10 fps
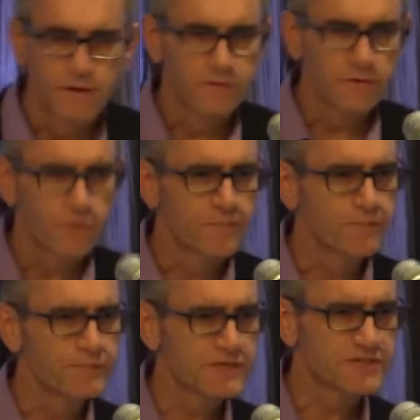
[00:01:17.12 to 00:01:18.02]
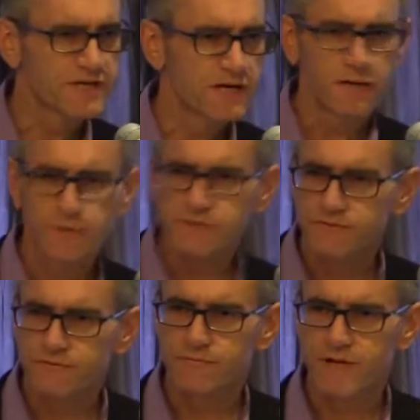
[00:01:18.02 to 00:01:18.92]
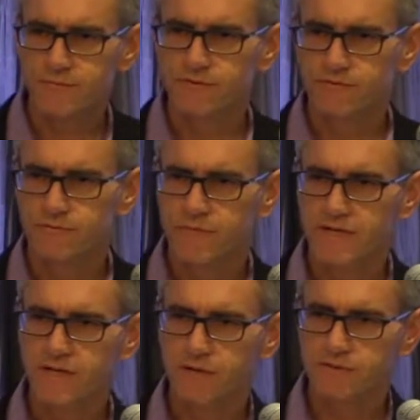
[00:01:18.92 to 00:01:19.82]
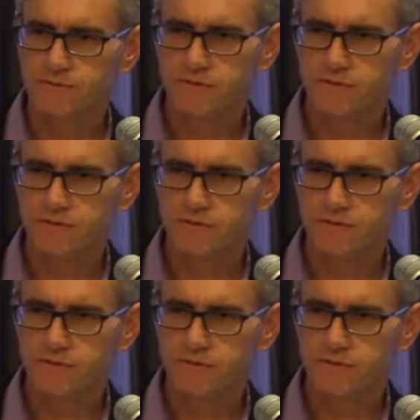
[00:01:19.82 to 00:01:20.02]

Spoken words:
So, PCL, those of you from Edmonton may know us.